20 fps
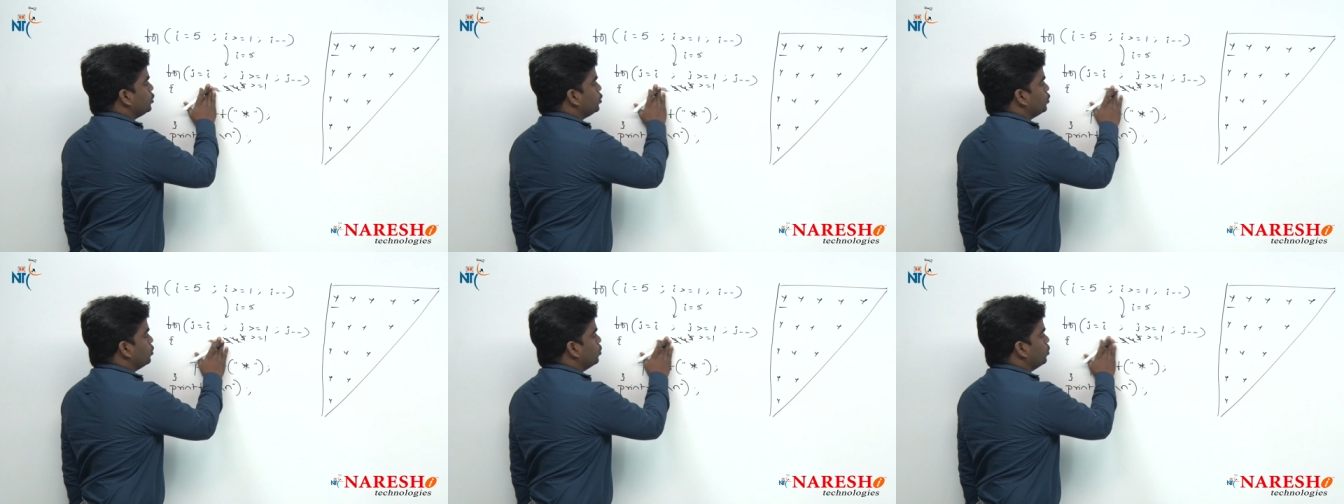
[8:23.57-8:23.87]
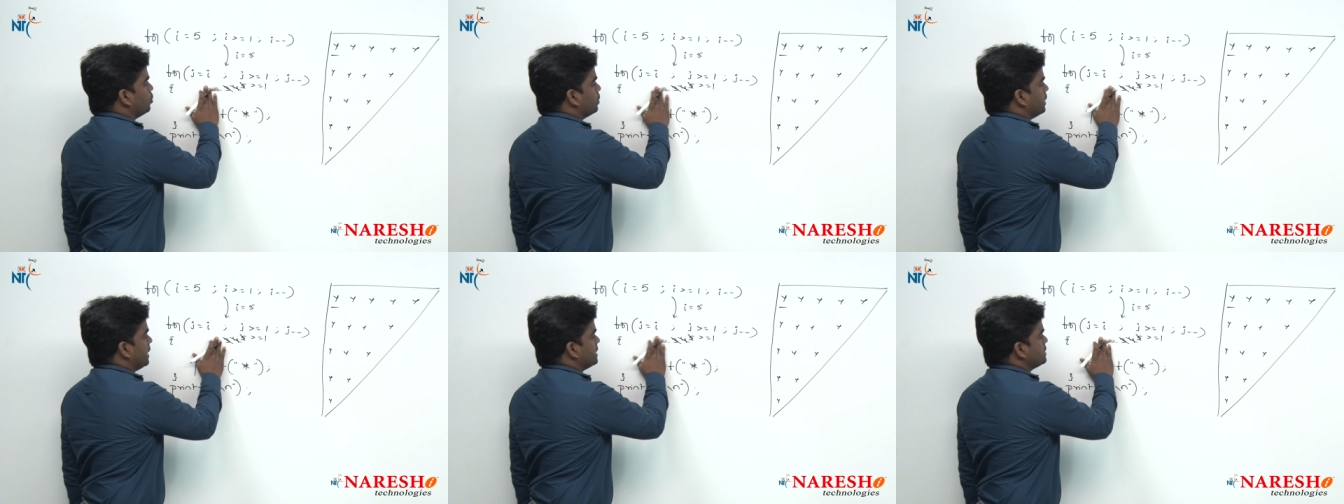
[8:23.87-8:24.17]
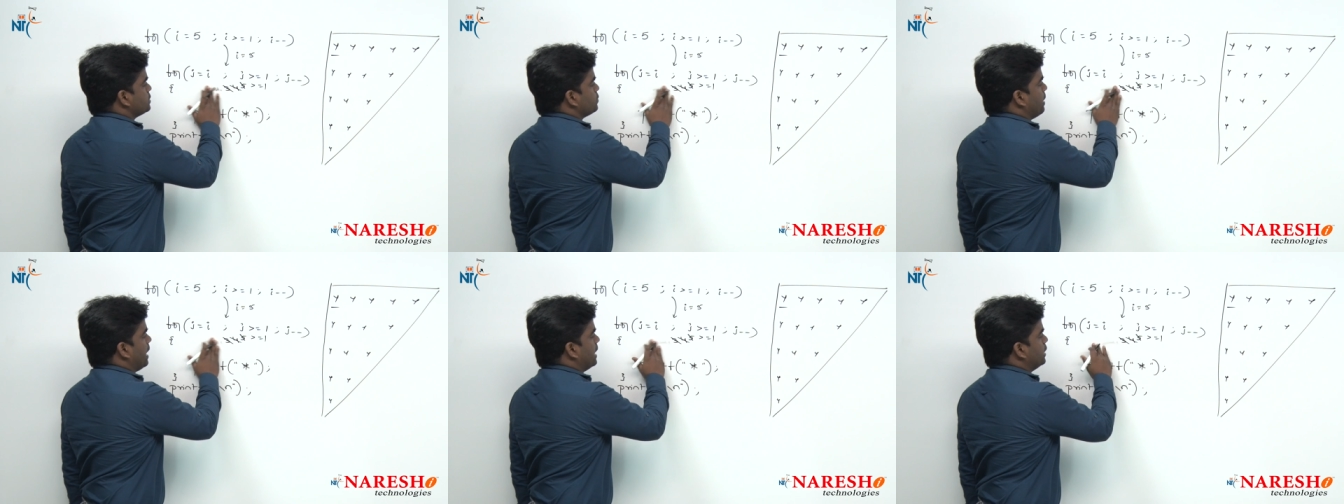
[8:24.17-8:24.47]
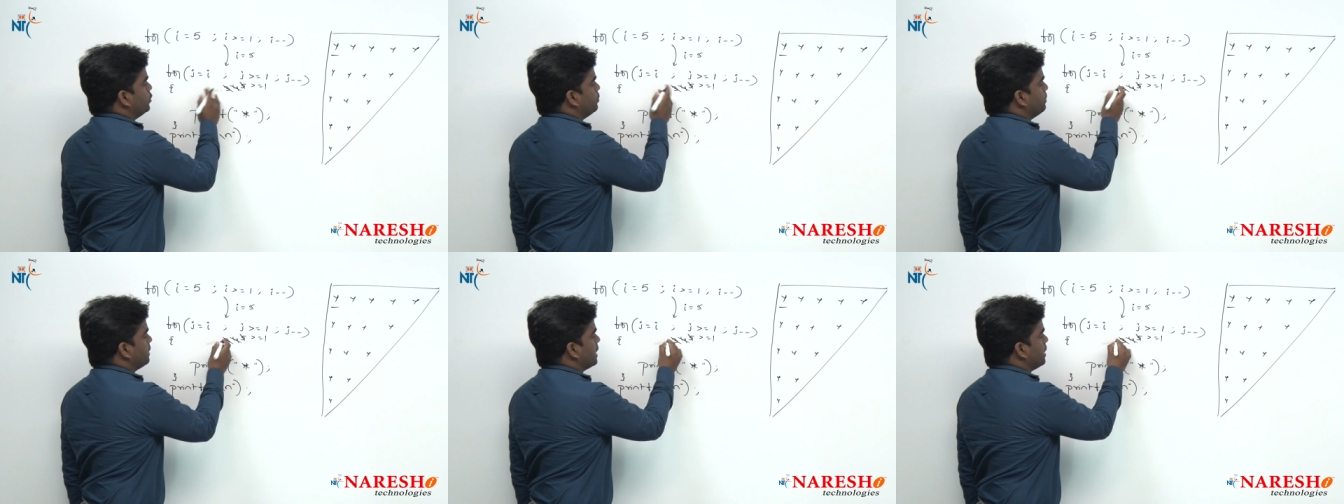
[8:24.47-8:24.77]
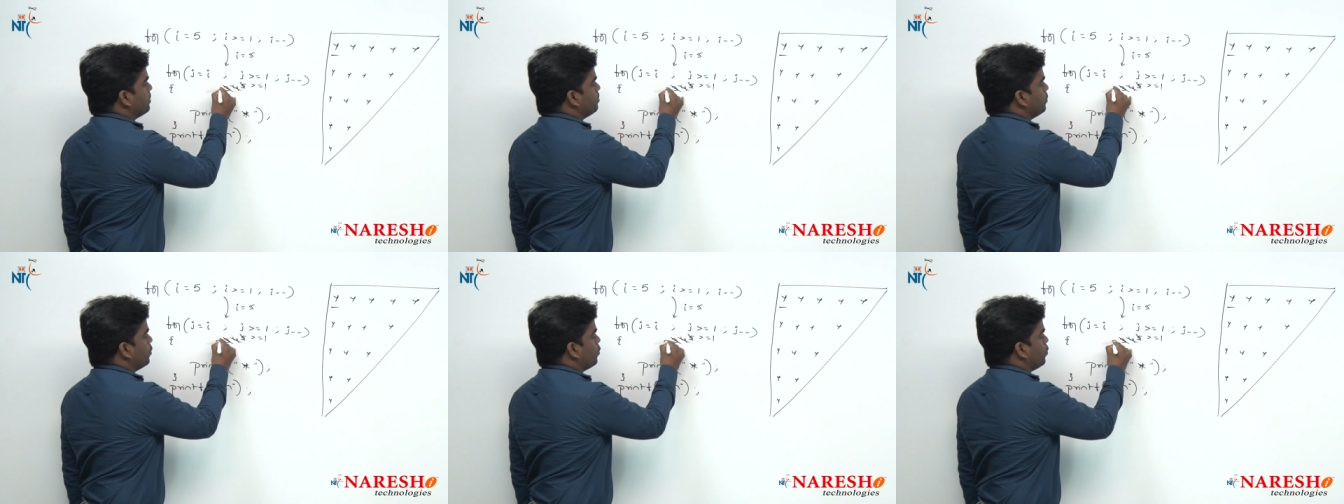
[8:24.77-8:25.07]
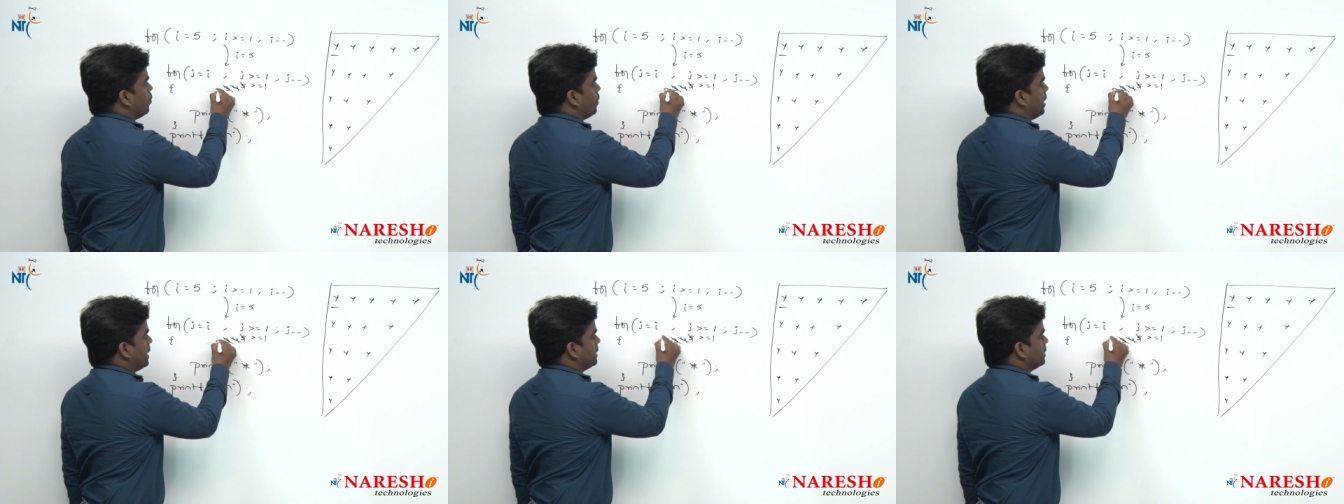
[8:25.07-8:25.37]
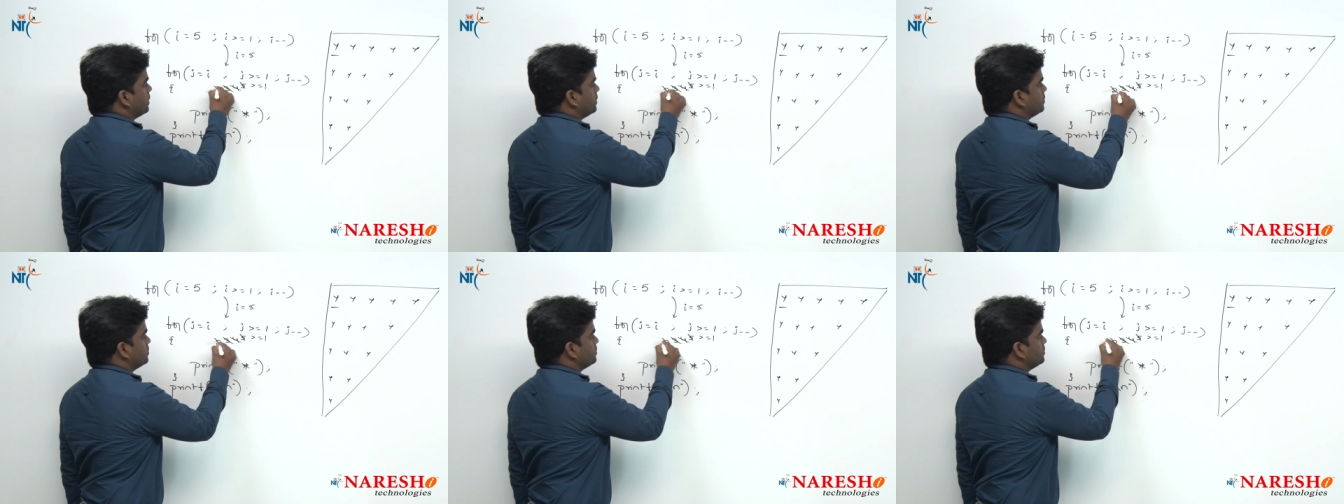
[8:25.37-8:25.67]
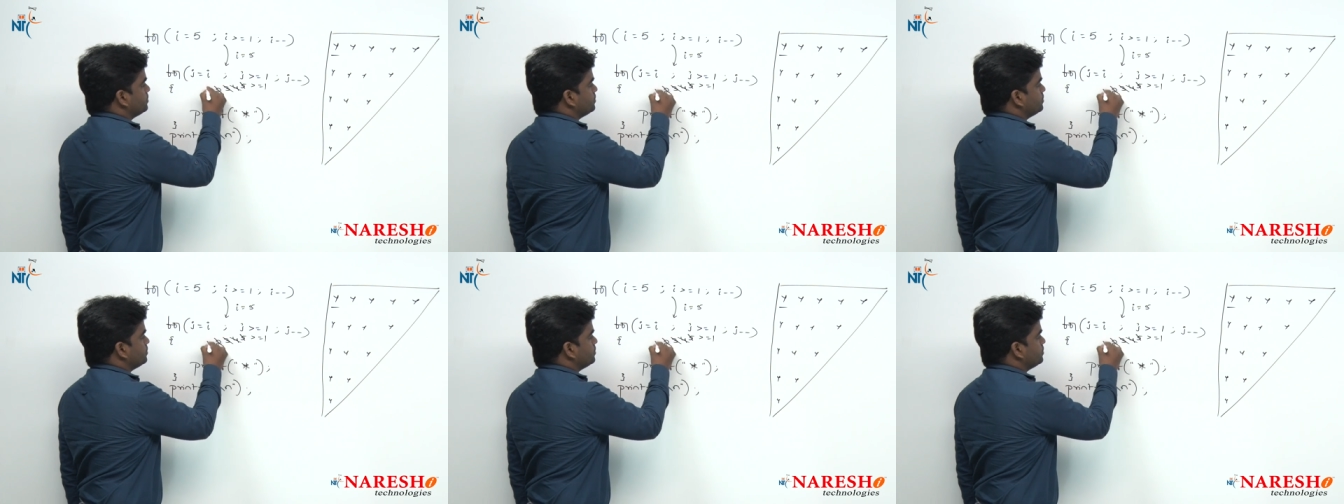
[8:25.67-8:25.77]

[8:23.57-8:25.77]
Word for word: 2, next value become 1.